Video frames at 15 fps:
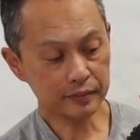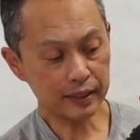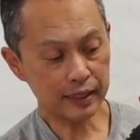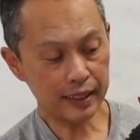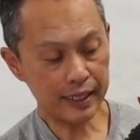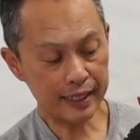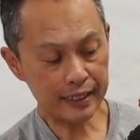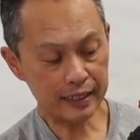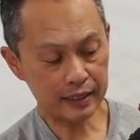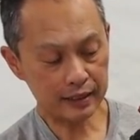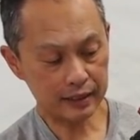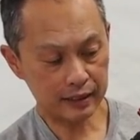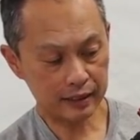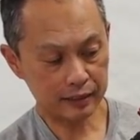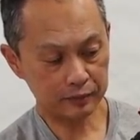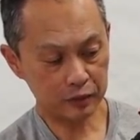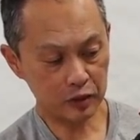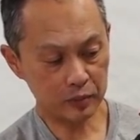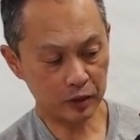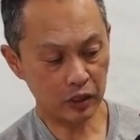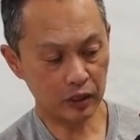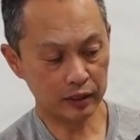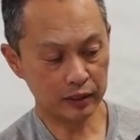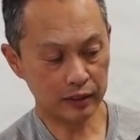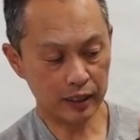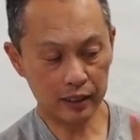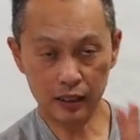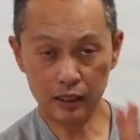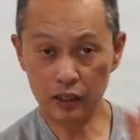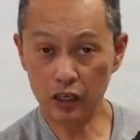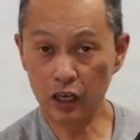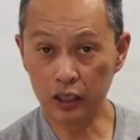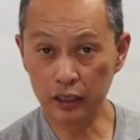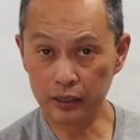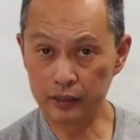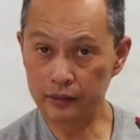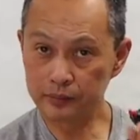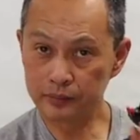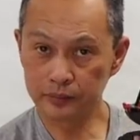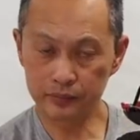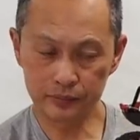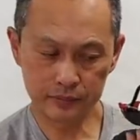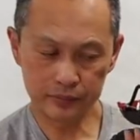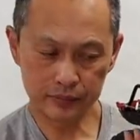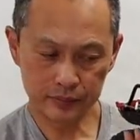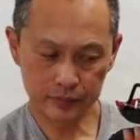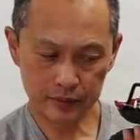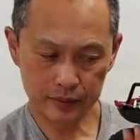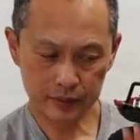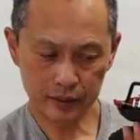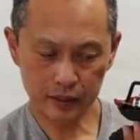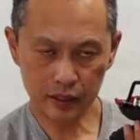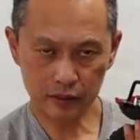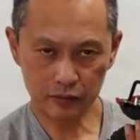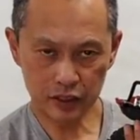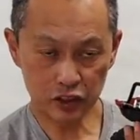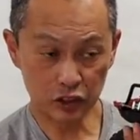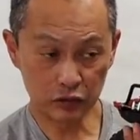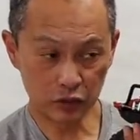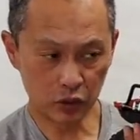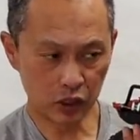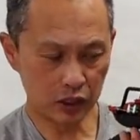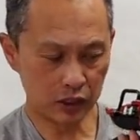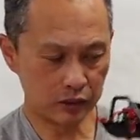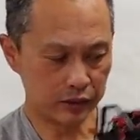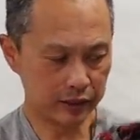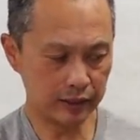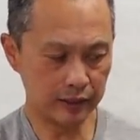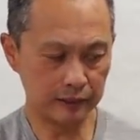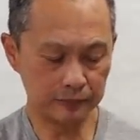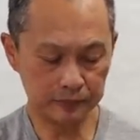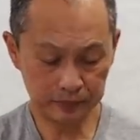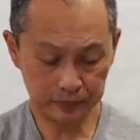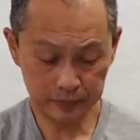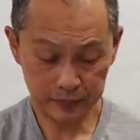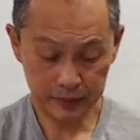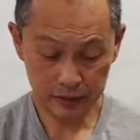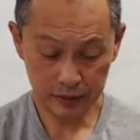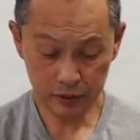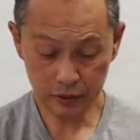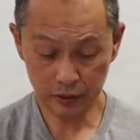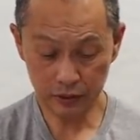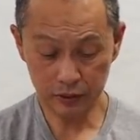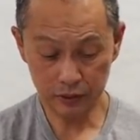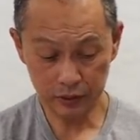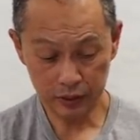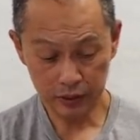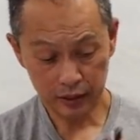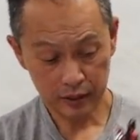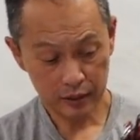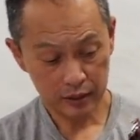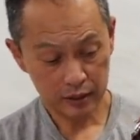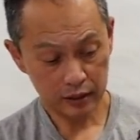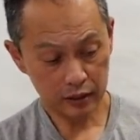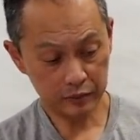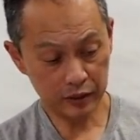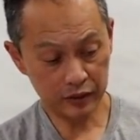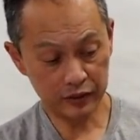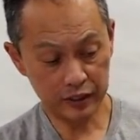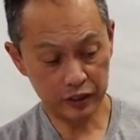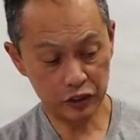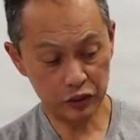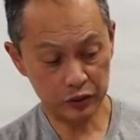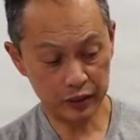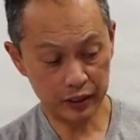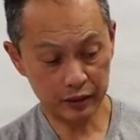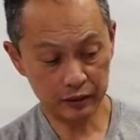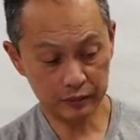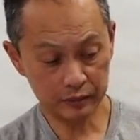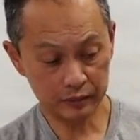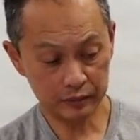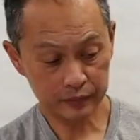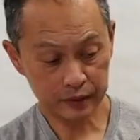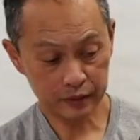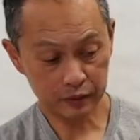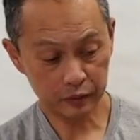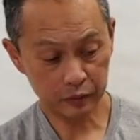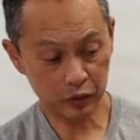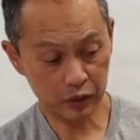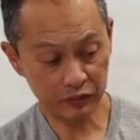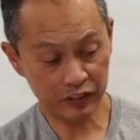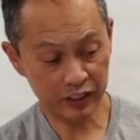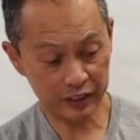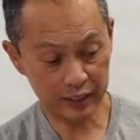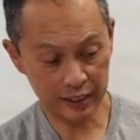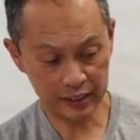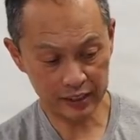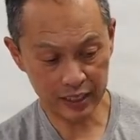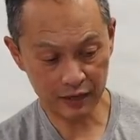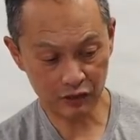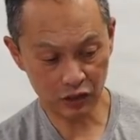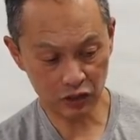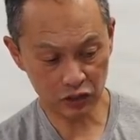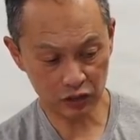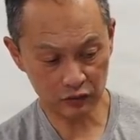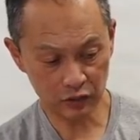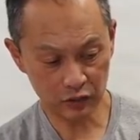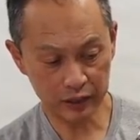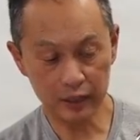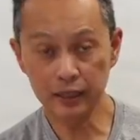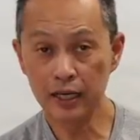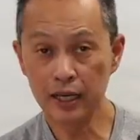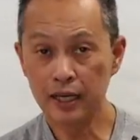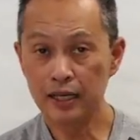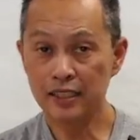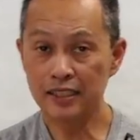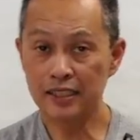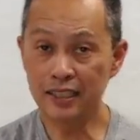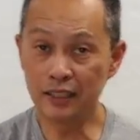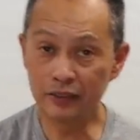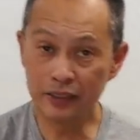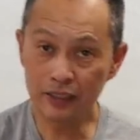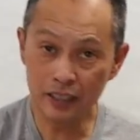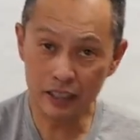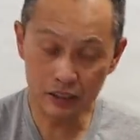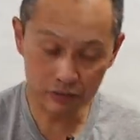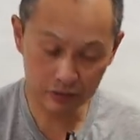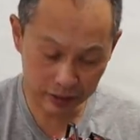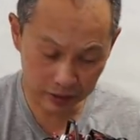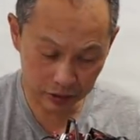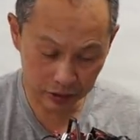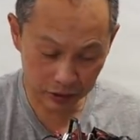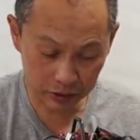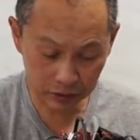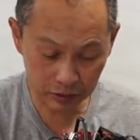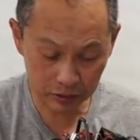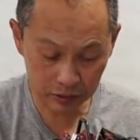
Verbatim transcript: a um, whatchamacallit, a, a guard, kind of a servo guard right there. So a little bit of an issue there. We put a very nice Savox servo in it. Steering is very good.